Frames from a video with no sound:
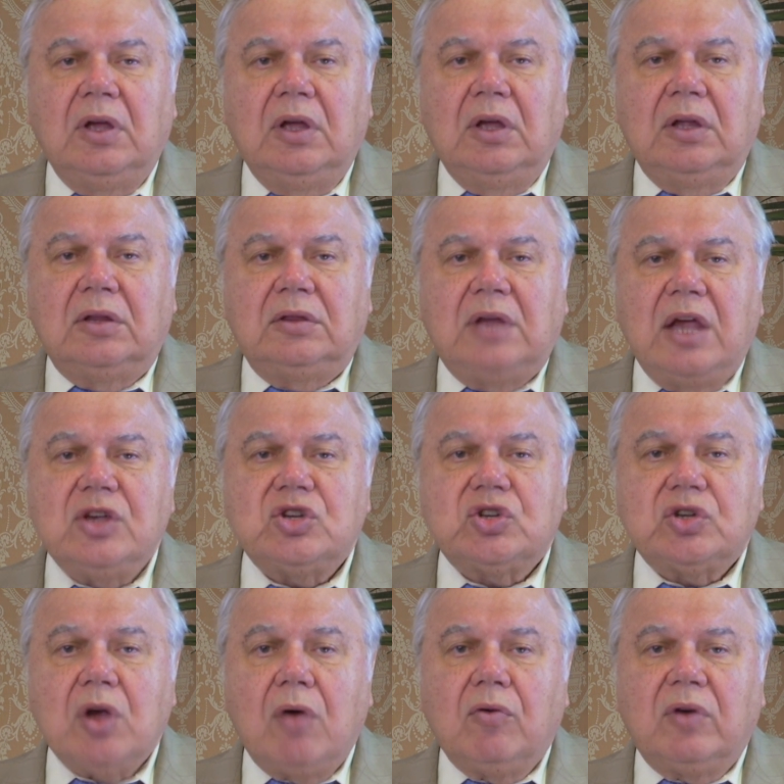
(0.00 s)
They
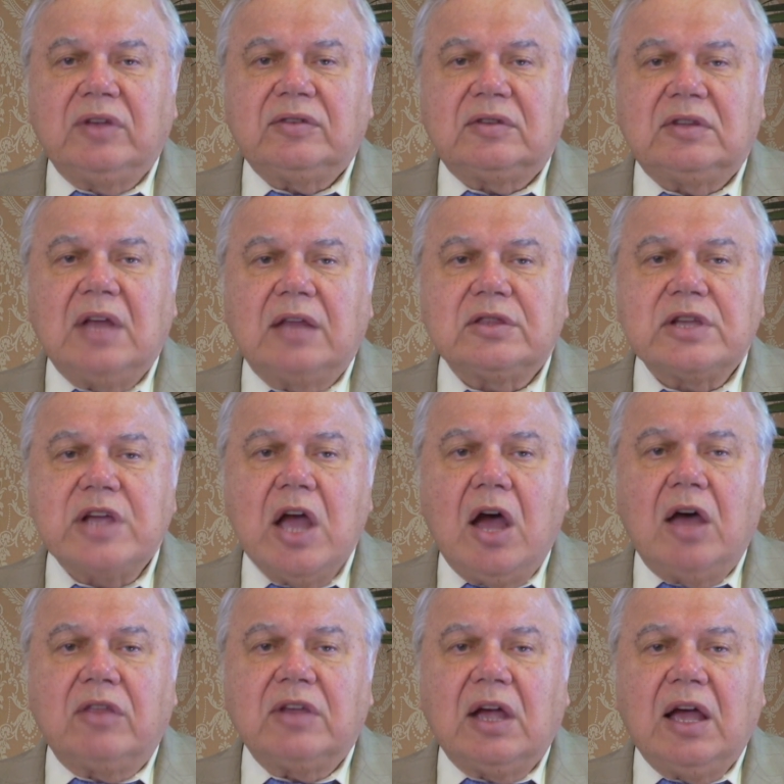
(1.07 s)
show us that
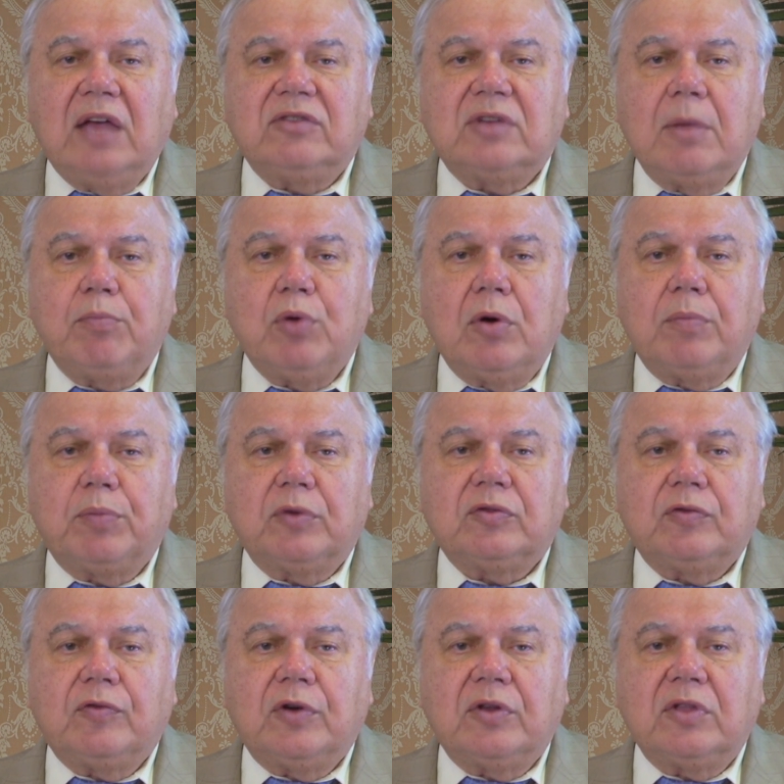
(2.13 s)
God has a purpose
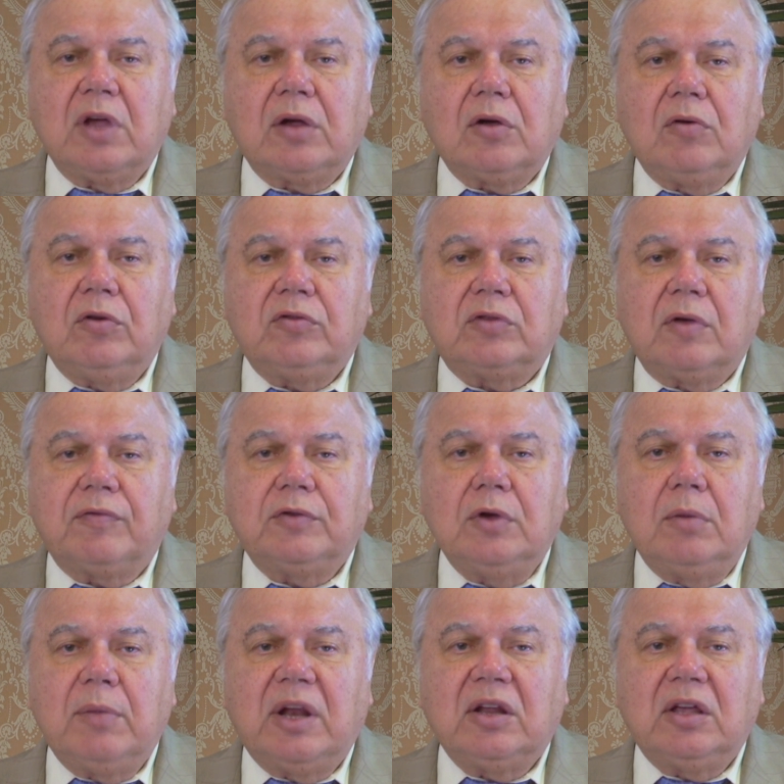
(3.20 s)
for the course of
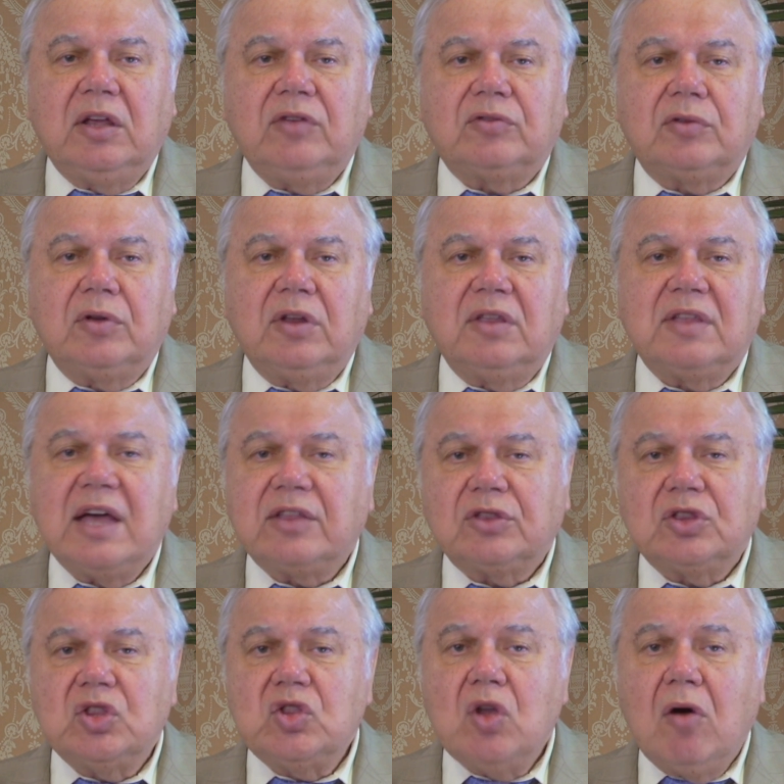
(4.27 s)
human history that
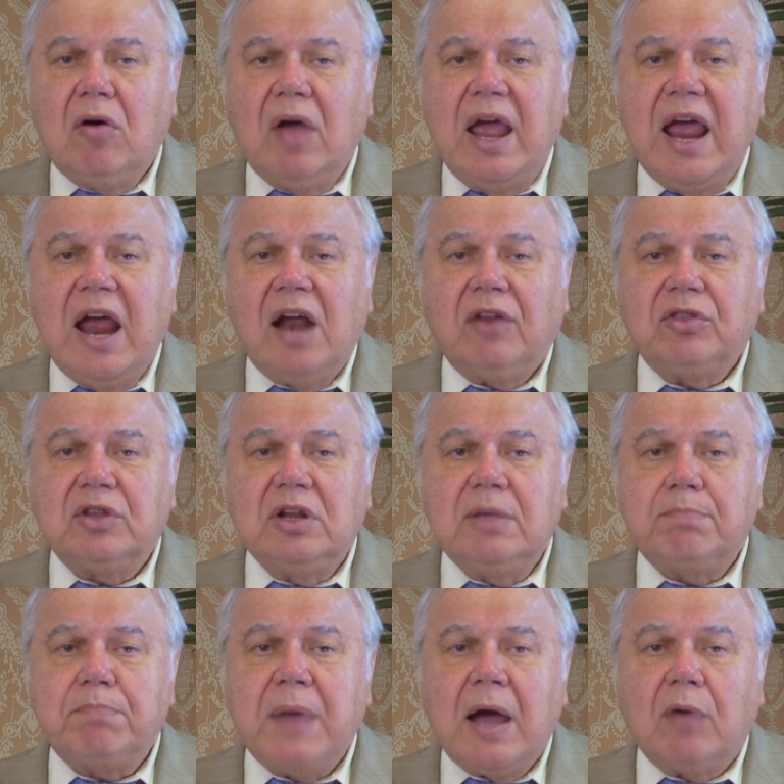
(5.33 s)
no earthly
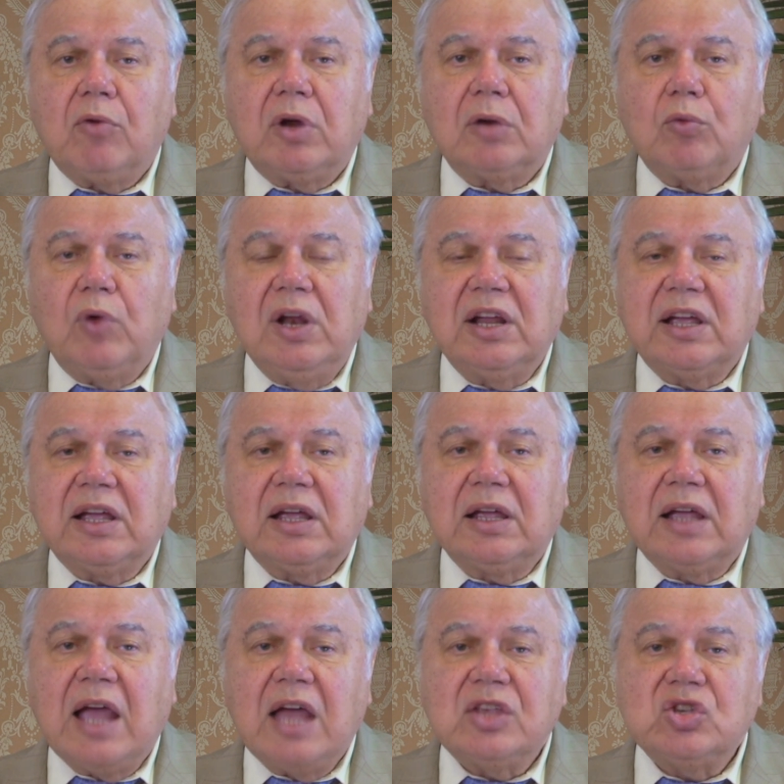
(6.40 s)
power
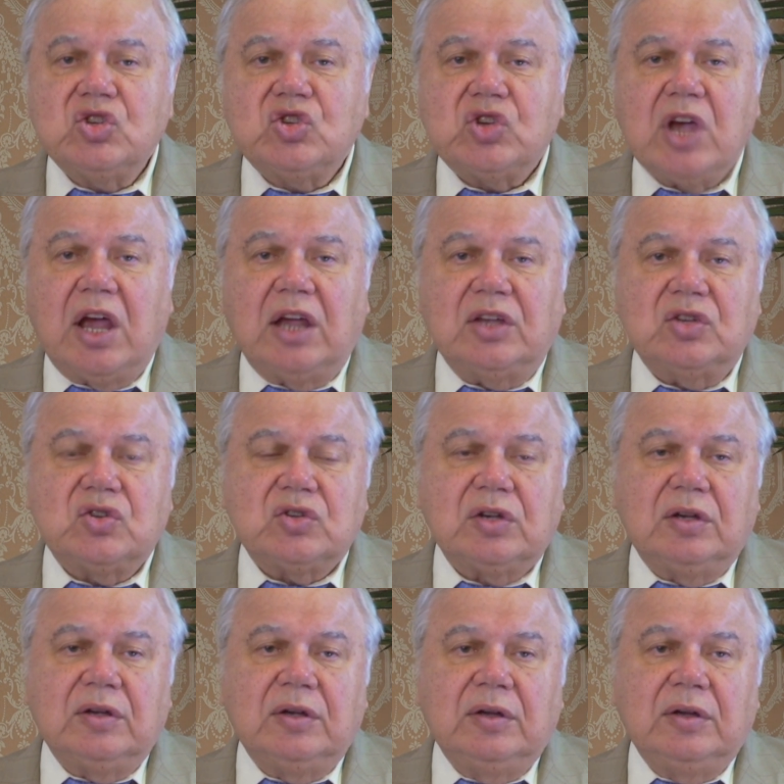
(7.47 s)
can change.